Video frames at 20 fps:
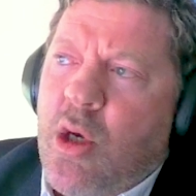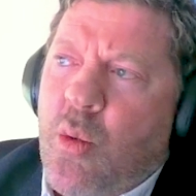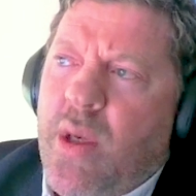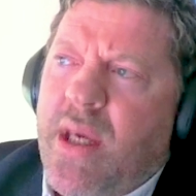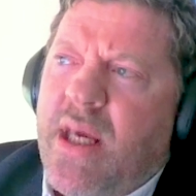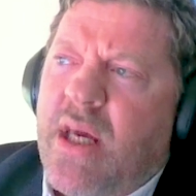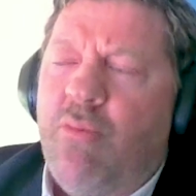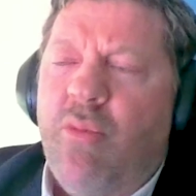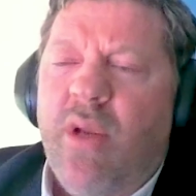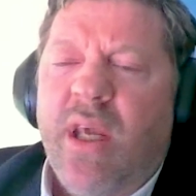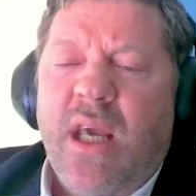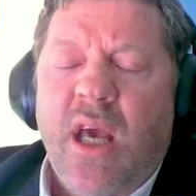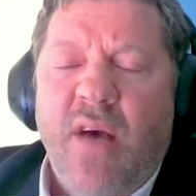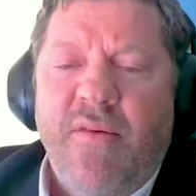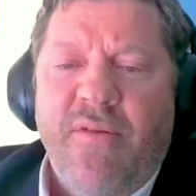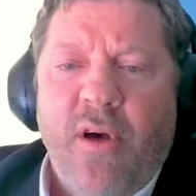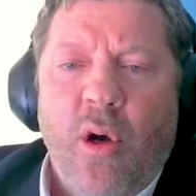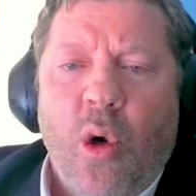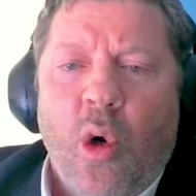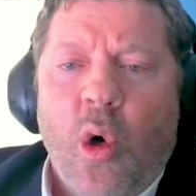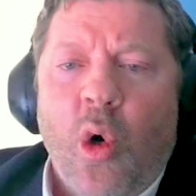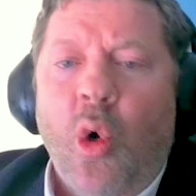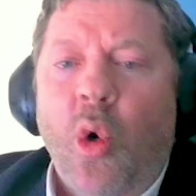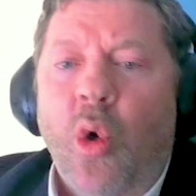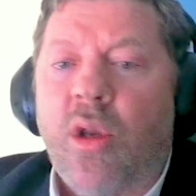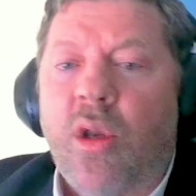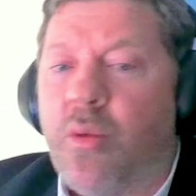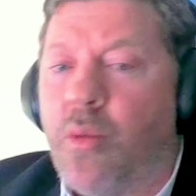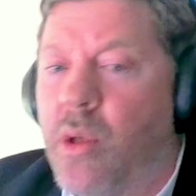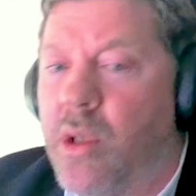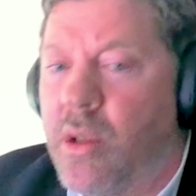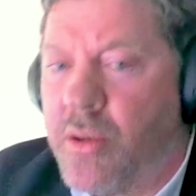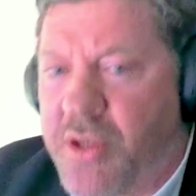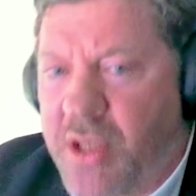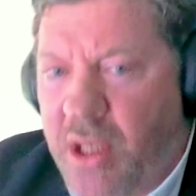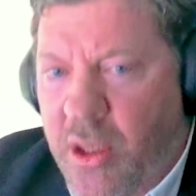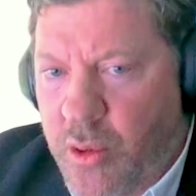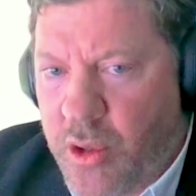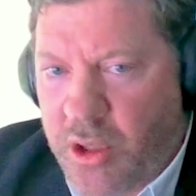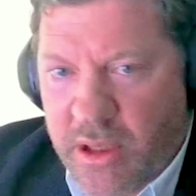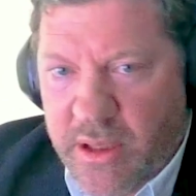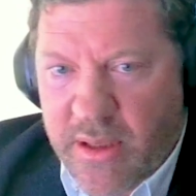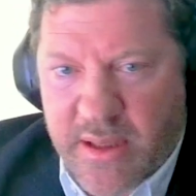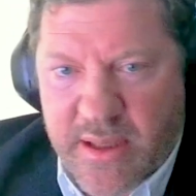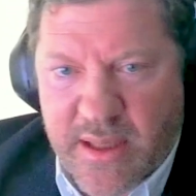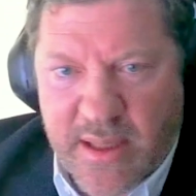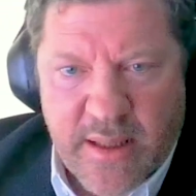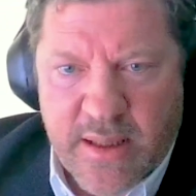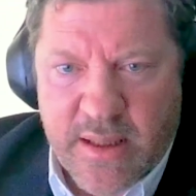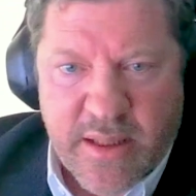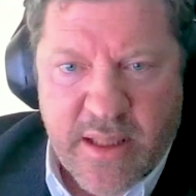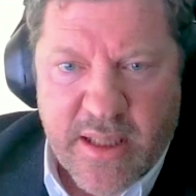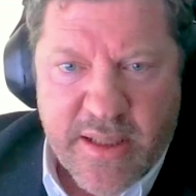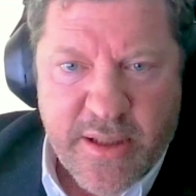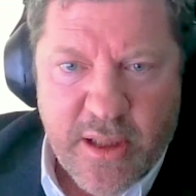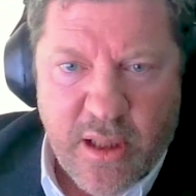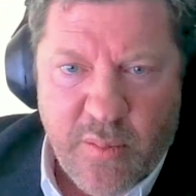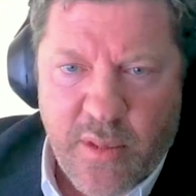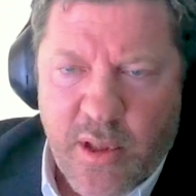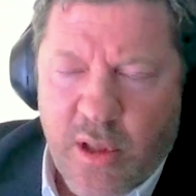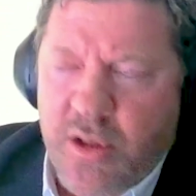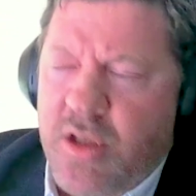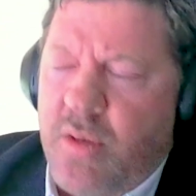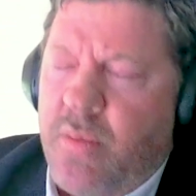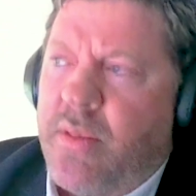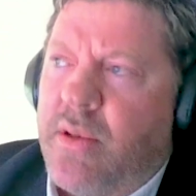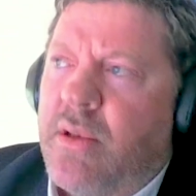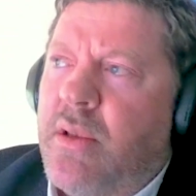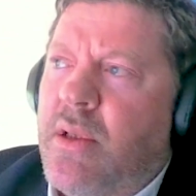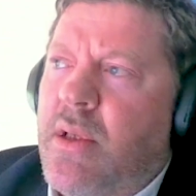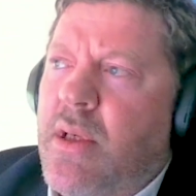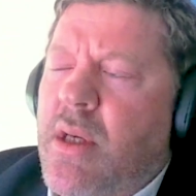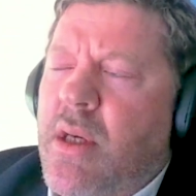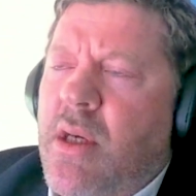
we can recover all of the world's oceans. It's just not possible.